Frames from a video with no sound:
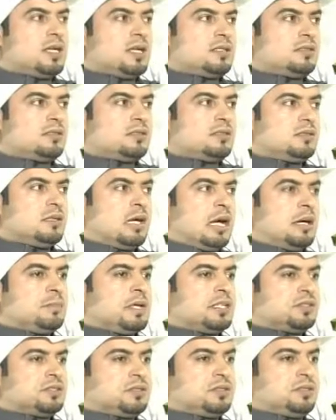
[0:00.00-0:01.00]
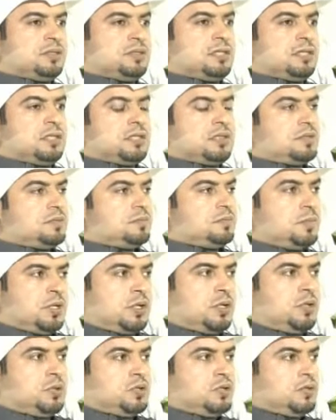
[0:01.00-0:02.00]
that? I'm not stressed
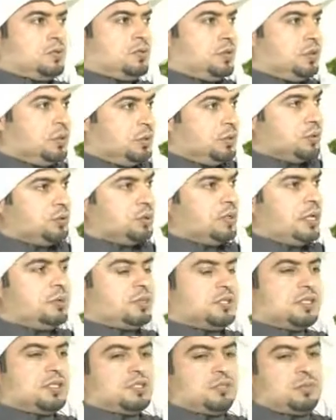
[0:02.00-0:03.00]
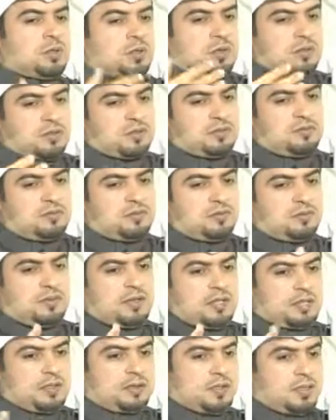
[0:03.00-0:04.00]
because of you. I'm stressed because of
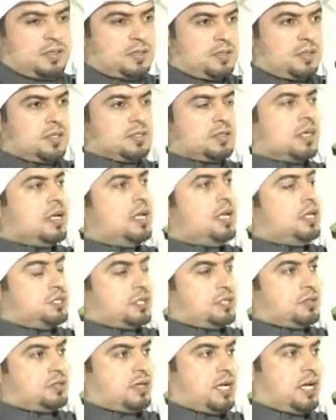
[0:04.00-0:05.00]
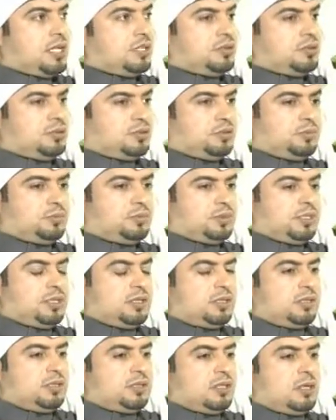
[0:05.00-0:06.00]
this. Just try to
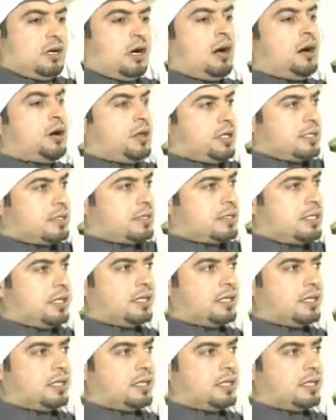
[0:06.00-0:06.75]
be honest